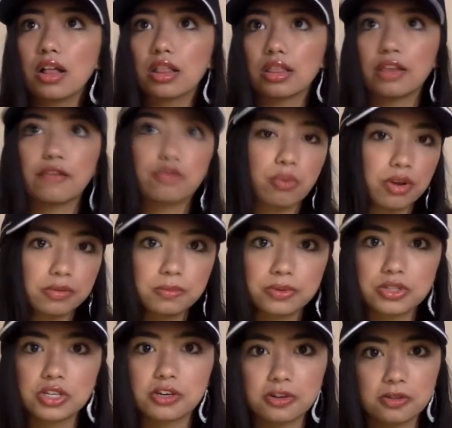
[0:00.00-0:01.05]
loved one,
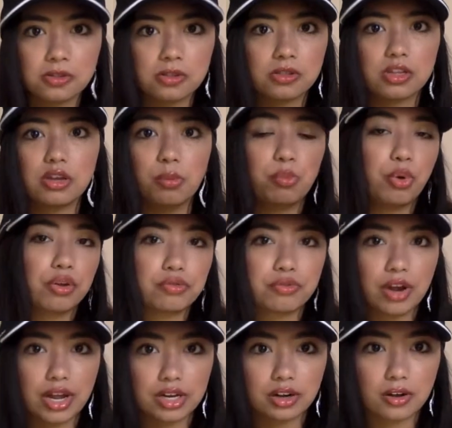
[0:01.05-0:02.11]
particularly a
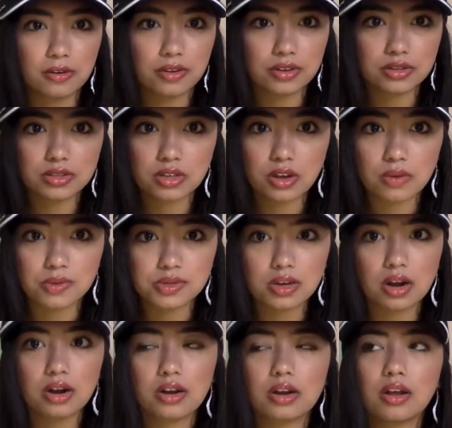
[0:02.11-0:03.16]
boyfriend going into Coast
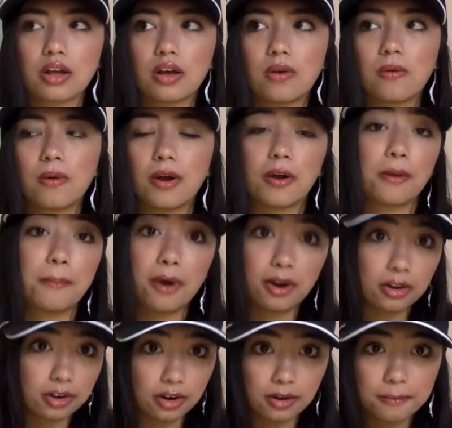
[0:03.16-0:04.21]
Guard or a
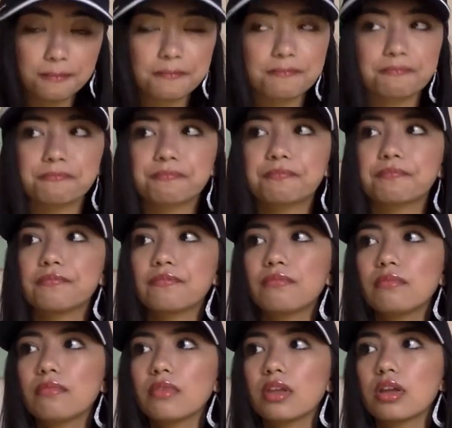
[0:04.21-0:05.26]
partner.
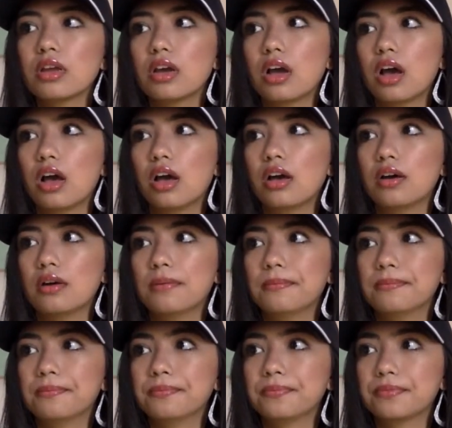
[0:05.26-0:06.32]
Um,